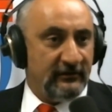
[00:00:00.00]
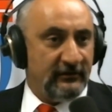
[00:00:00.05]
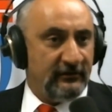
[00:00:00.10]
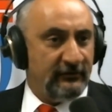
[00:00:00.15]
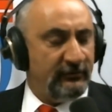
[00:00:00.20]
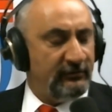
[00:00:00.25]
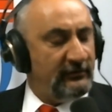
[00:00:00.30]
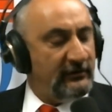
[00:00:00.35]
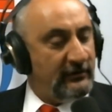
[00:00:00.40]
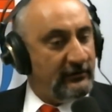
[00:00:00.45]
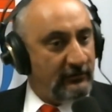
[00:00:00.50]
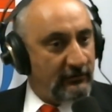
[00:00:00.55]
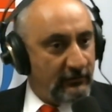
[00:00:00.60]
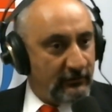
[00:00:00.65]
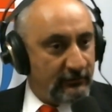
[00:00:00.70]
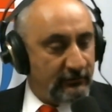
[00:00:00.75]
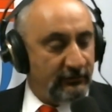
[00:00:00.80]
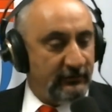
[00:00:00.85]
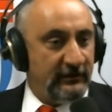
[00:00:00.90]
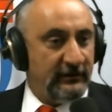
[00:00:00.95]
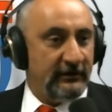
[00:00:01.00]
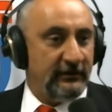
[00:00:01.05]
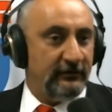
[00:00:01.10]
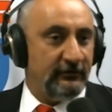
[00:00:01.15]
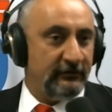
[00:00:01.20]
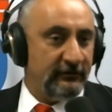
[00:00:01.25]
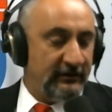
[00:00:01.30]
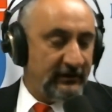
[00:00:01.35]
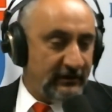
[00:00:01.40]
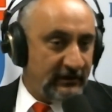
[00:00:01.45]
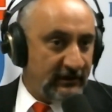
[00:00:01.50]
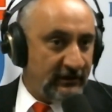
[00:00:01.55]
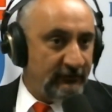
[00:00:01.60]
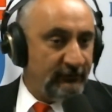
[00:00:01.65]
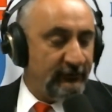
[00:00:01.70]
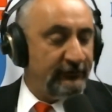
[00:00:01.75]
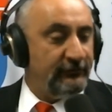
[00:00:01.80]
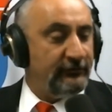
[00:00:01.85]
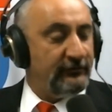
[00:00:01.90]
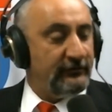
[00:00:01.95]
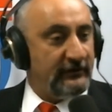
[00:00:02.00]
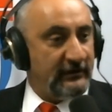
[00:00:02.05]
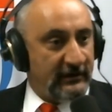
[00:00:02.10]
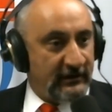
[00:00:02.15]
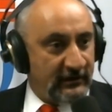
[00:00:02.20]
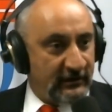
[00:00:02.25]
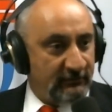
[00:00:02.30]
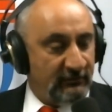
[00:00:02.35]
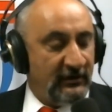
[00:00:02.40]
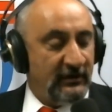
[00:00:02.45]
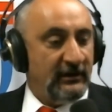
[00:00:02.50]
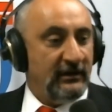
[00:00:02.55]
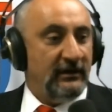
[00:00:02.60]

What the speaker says: And she'll be like, oh, really? Okay, what's your name?